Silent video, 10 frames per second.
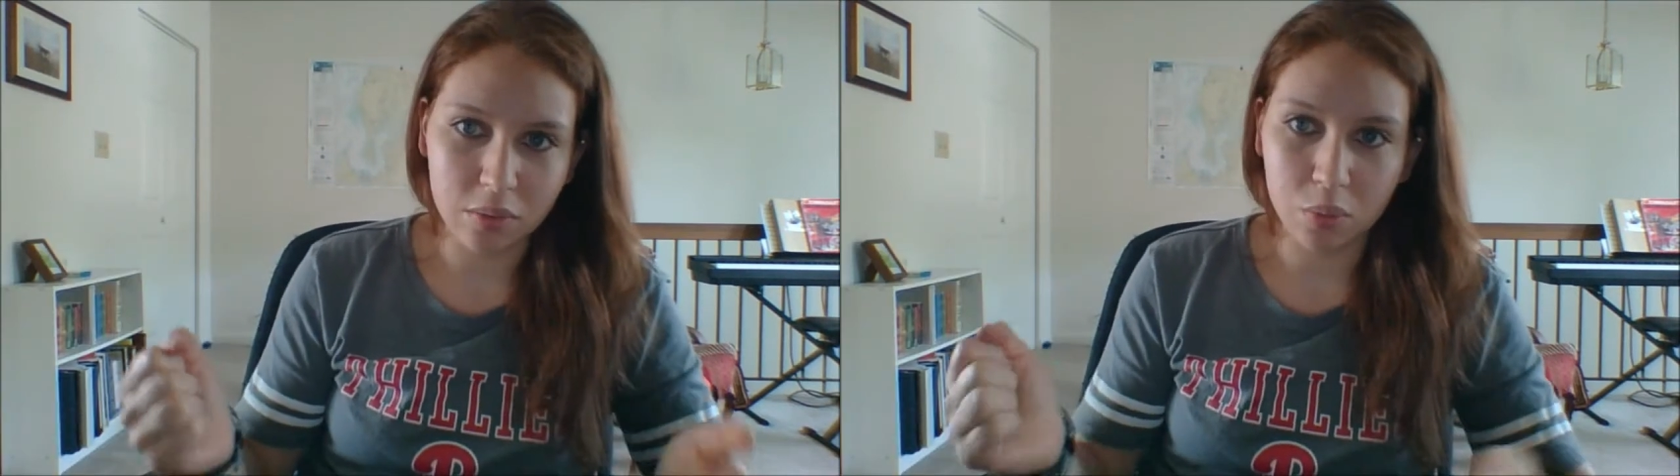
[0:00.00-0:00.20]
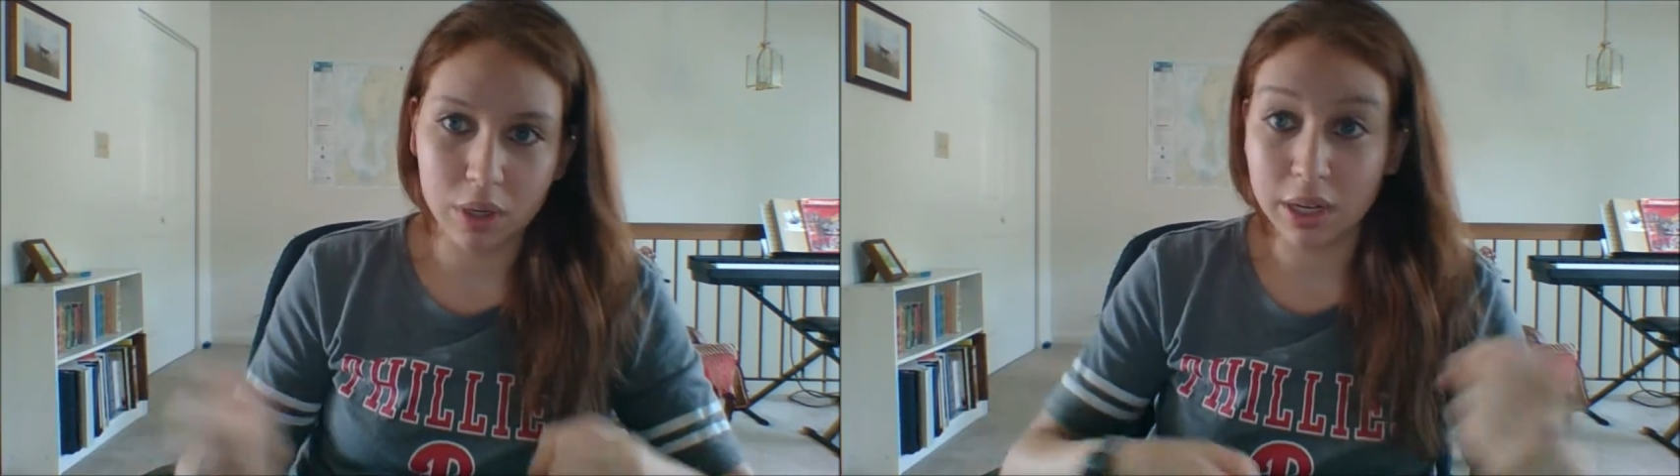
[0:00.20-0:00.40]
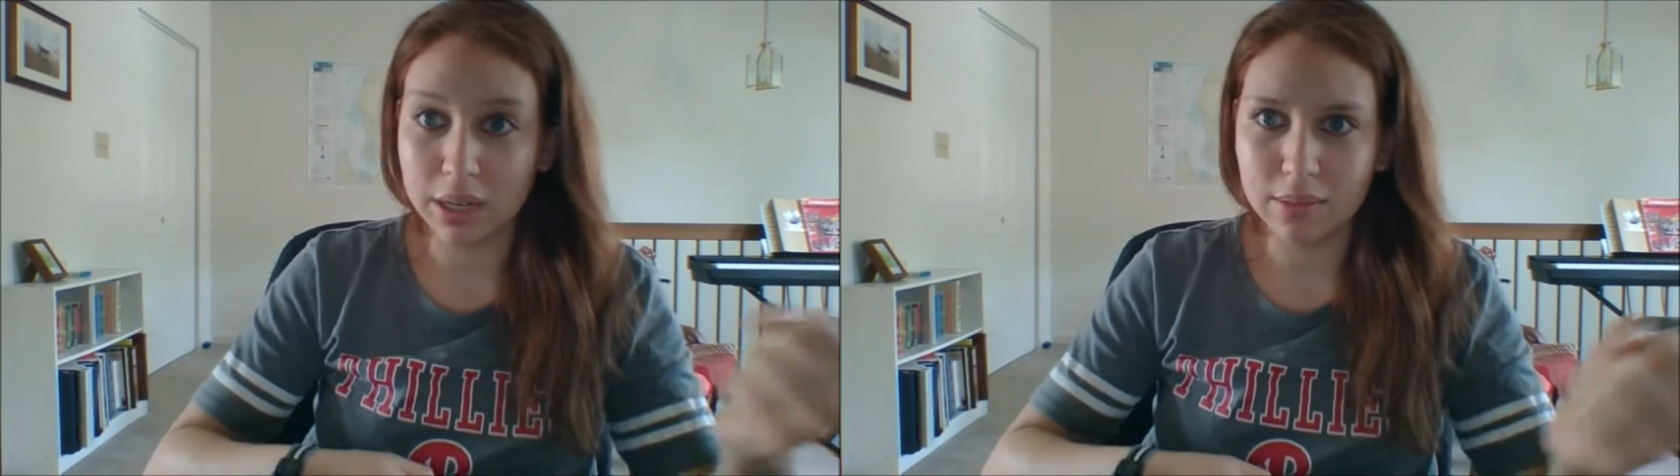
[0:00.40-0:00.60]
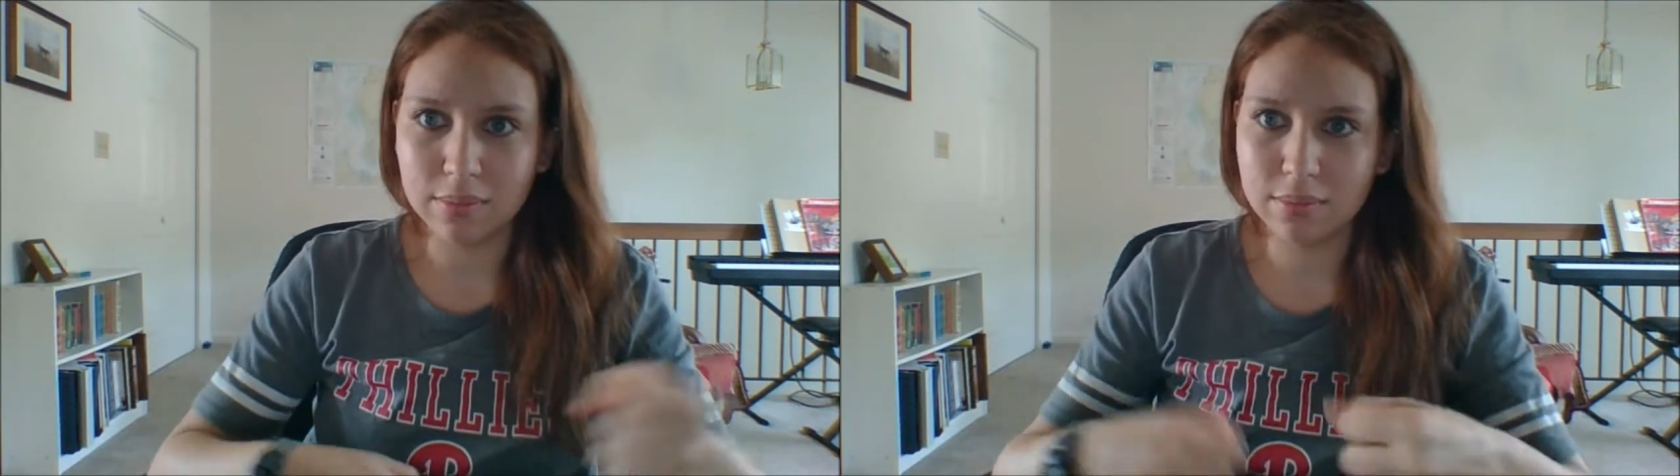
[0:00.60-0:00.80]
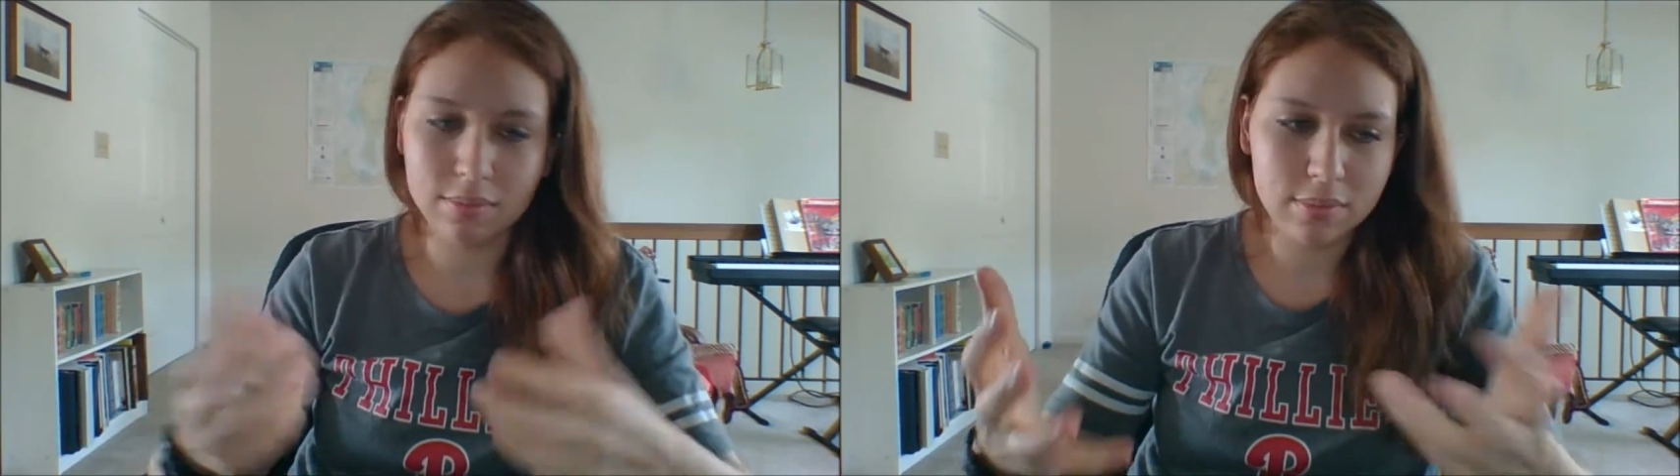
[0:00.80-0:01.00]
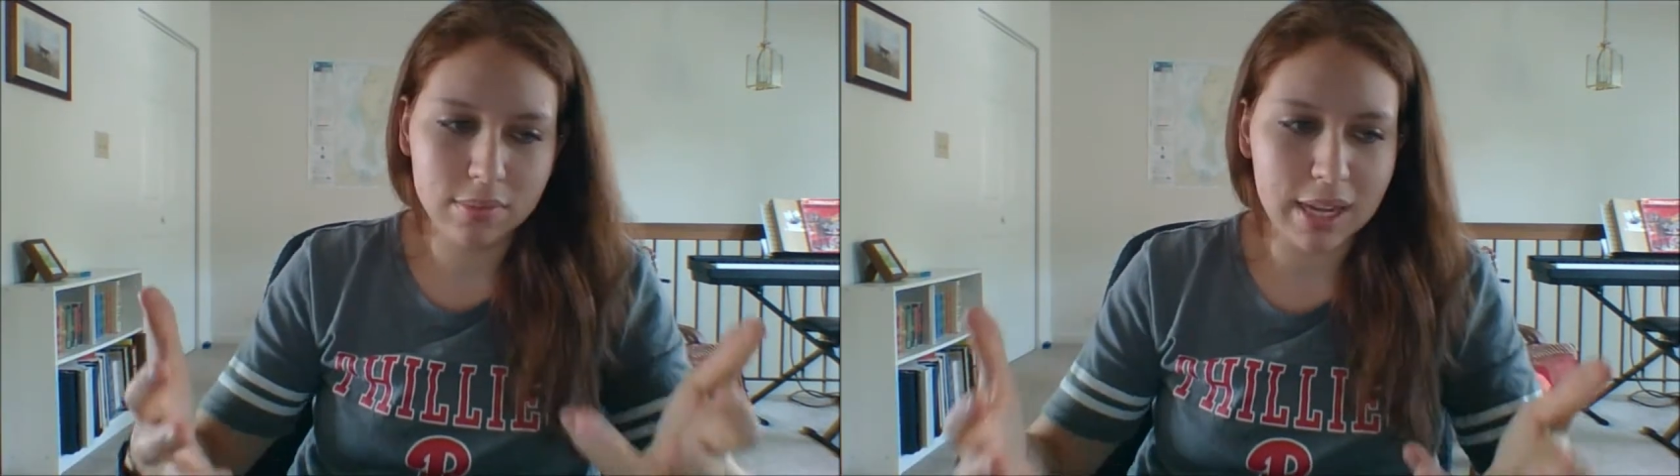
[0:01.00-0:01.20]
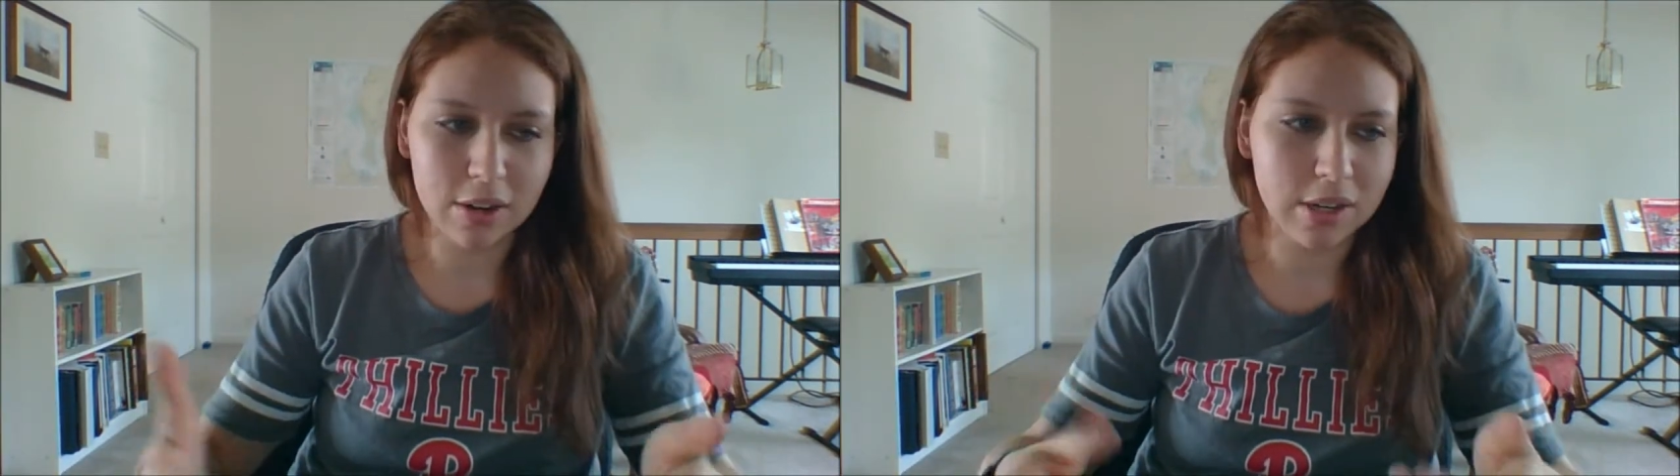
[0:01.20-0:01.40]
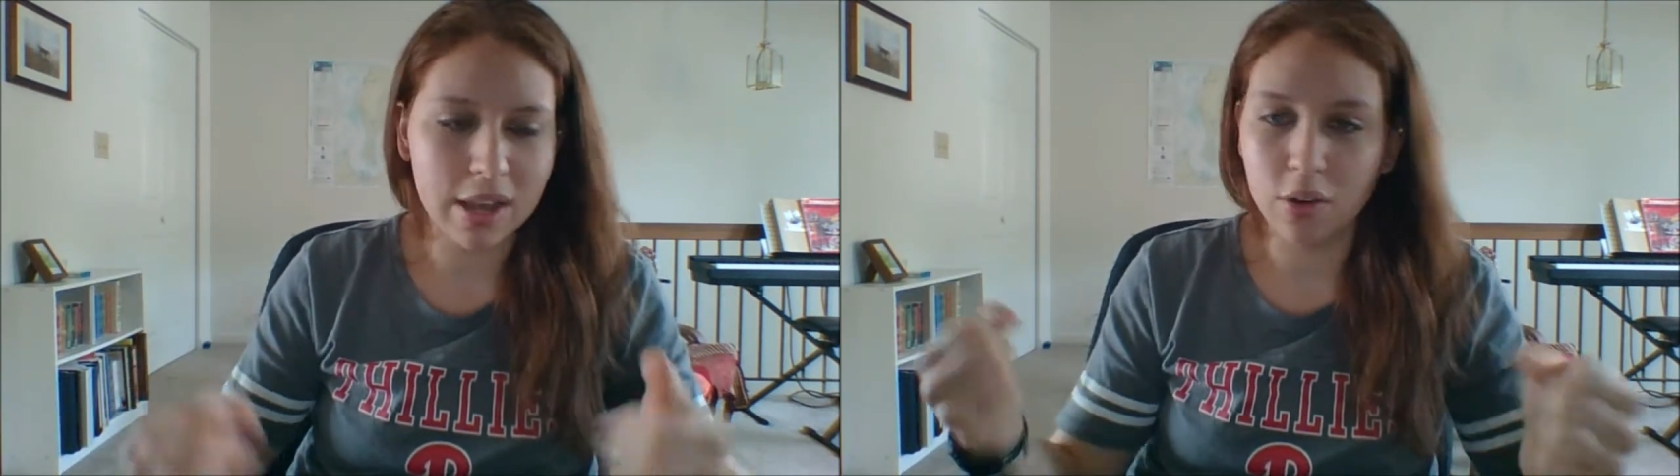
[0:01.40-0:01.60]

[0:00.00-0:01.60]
we're gonna take her down